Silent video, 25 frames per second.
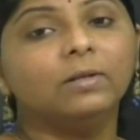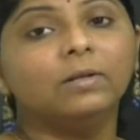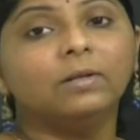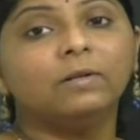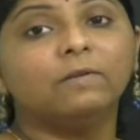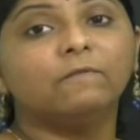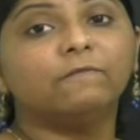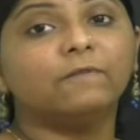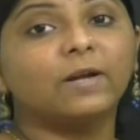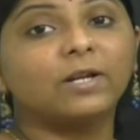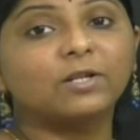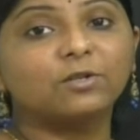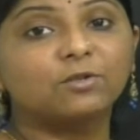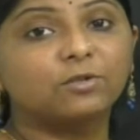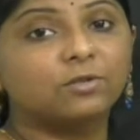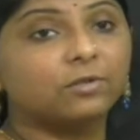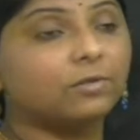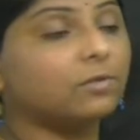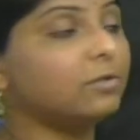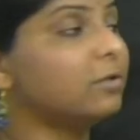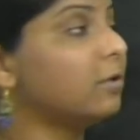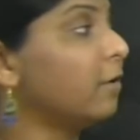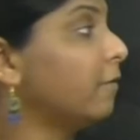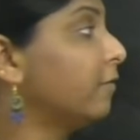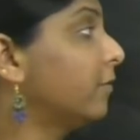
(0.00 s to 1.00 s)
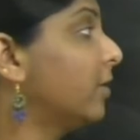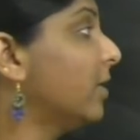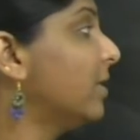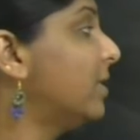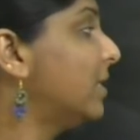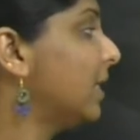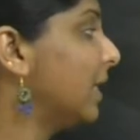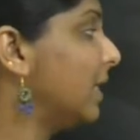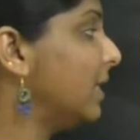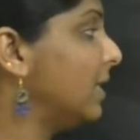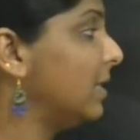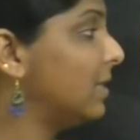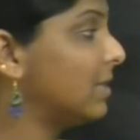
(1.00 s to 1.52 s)
functions of the
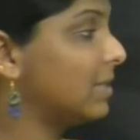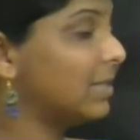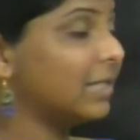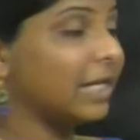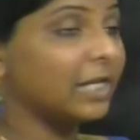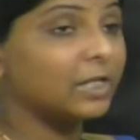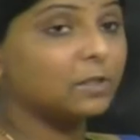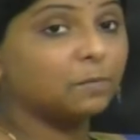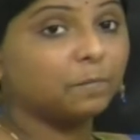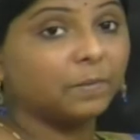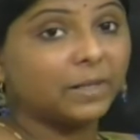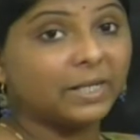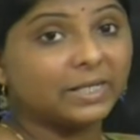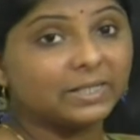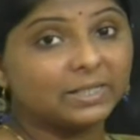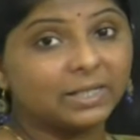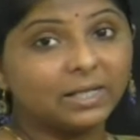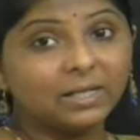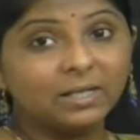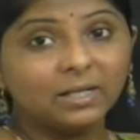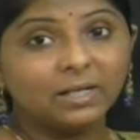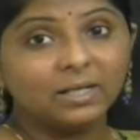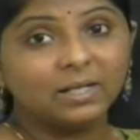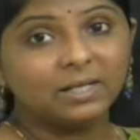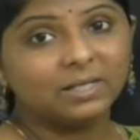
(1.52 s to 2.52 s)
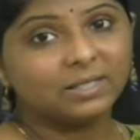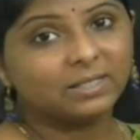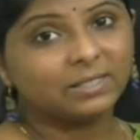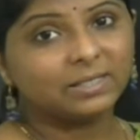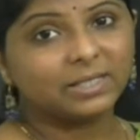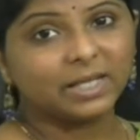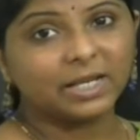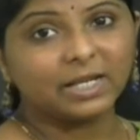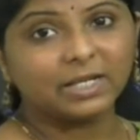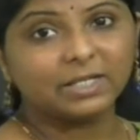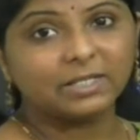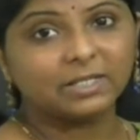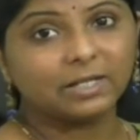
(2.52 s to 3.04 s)
cells takes place in
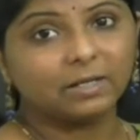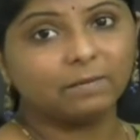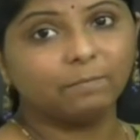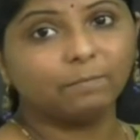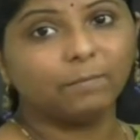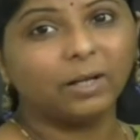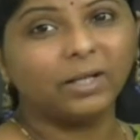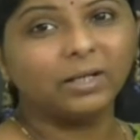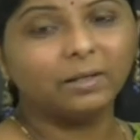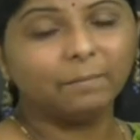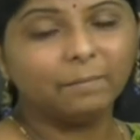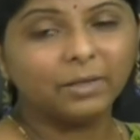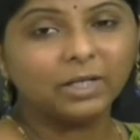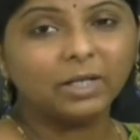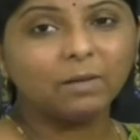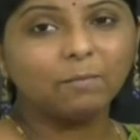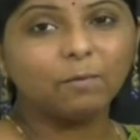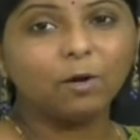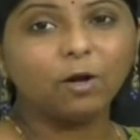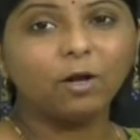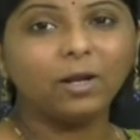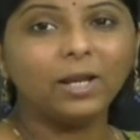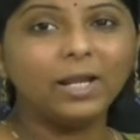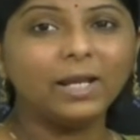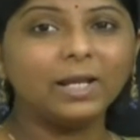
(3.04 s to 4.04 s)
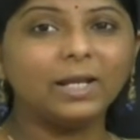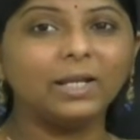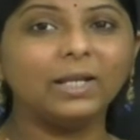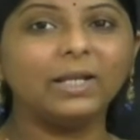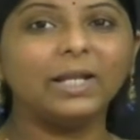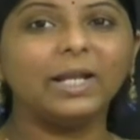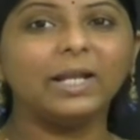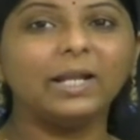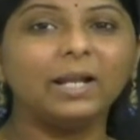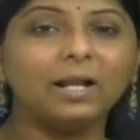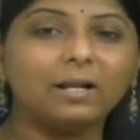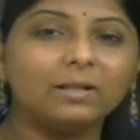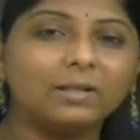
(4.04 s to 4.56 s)
senescent. And
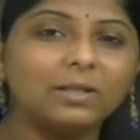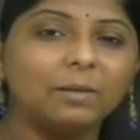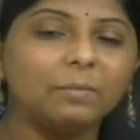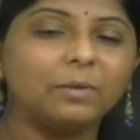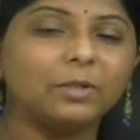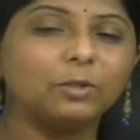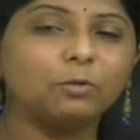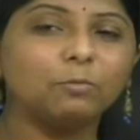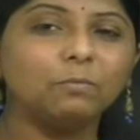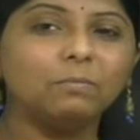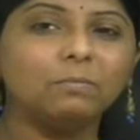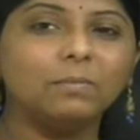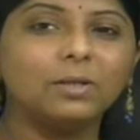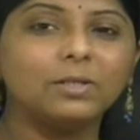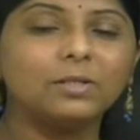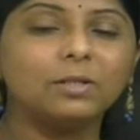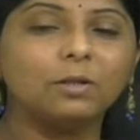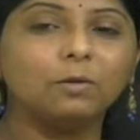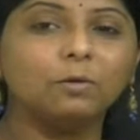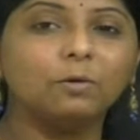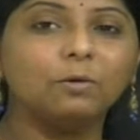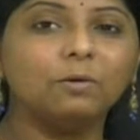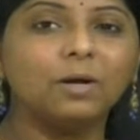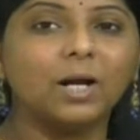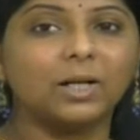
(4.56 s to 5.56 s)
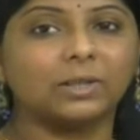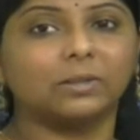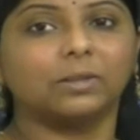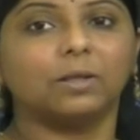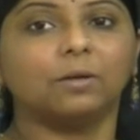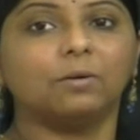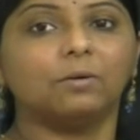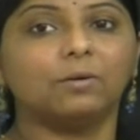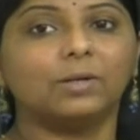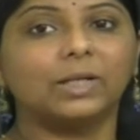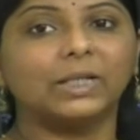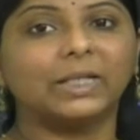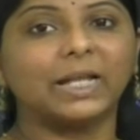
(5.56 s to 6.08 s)
metabolically enagta bare tumba slow agta
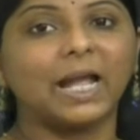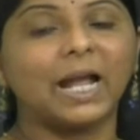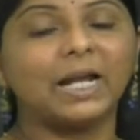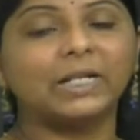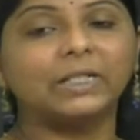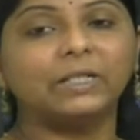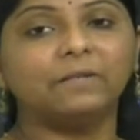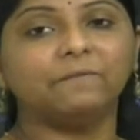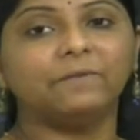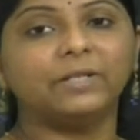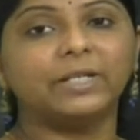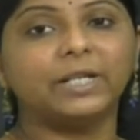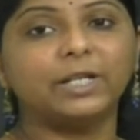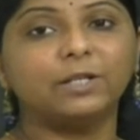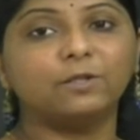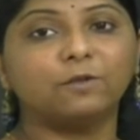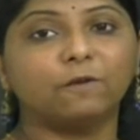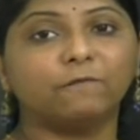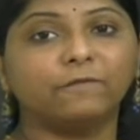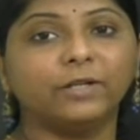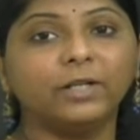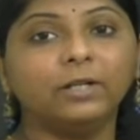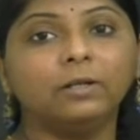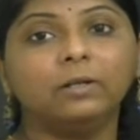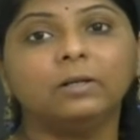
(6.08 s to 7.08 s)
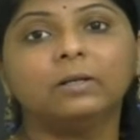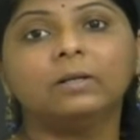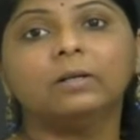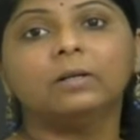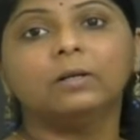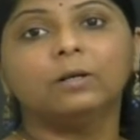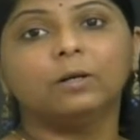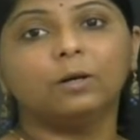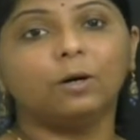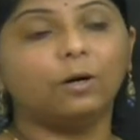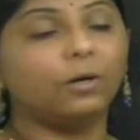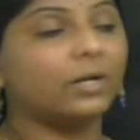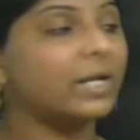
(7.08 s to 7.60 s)
hogutte activities of an
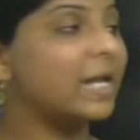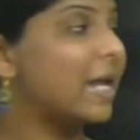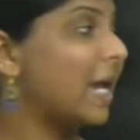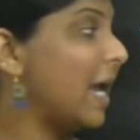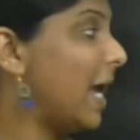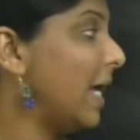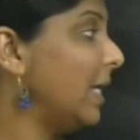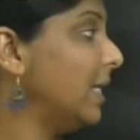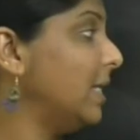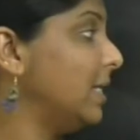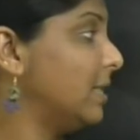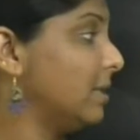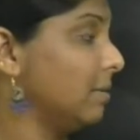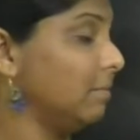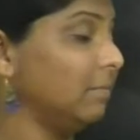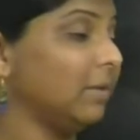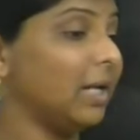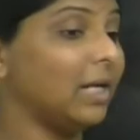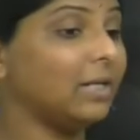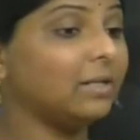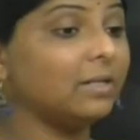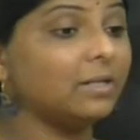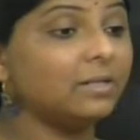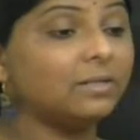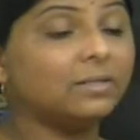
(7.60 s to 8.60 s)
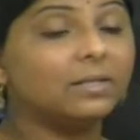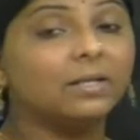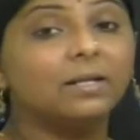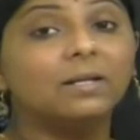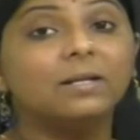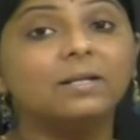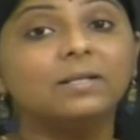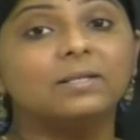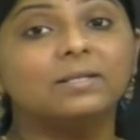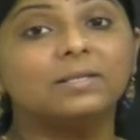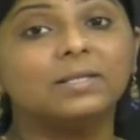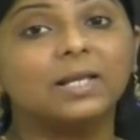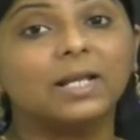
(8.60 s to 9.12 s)
organism, that is
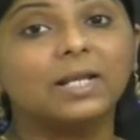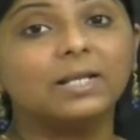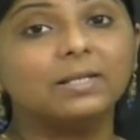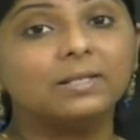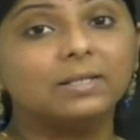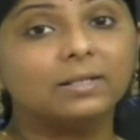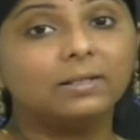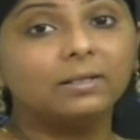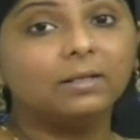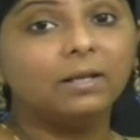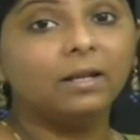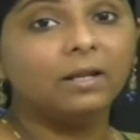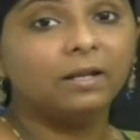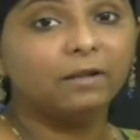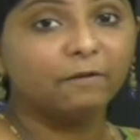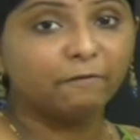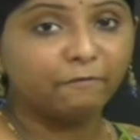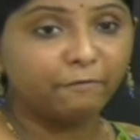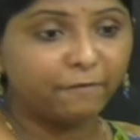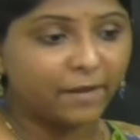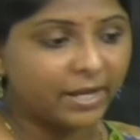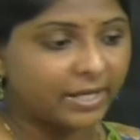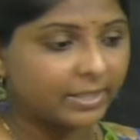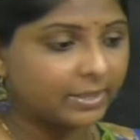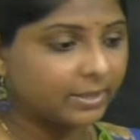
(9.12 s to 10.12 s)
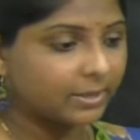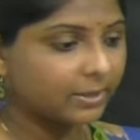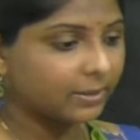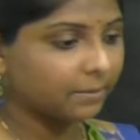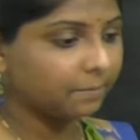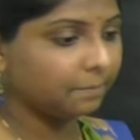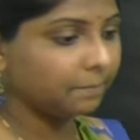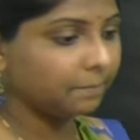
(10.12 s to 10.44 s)
senescent phase.